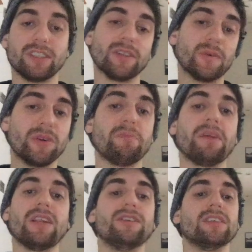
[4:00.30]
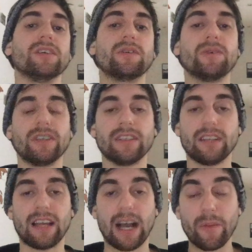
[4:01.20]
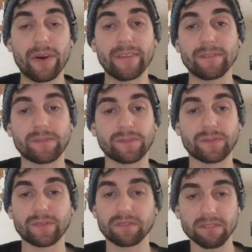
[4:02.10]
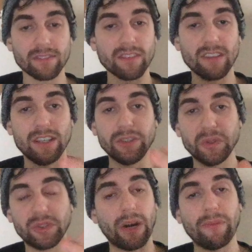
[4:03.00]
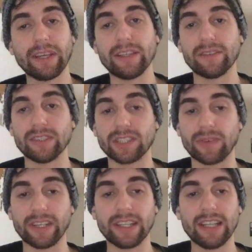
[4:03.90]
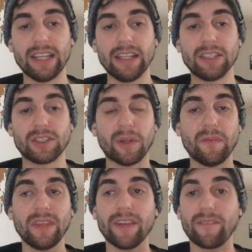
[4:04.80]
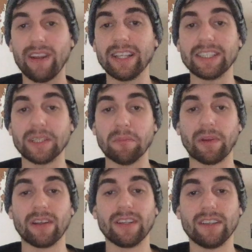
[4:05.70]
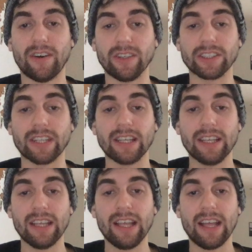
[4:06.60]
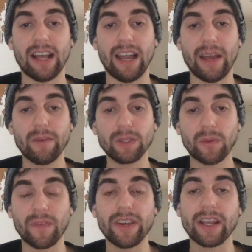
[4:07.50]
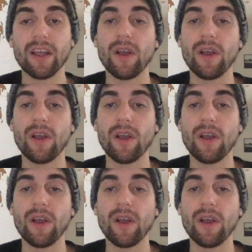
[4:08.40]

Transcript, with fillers: on the current minutes, and the current hour, and just drawing it on the screen. Something really simple, honestly. And I was wondering,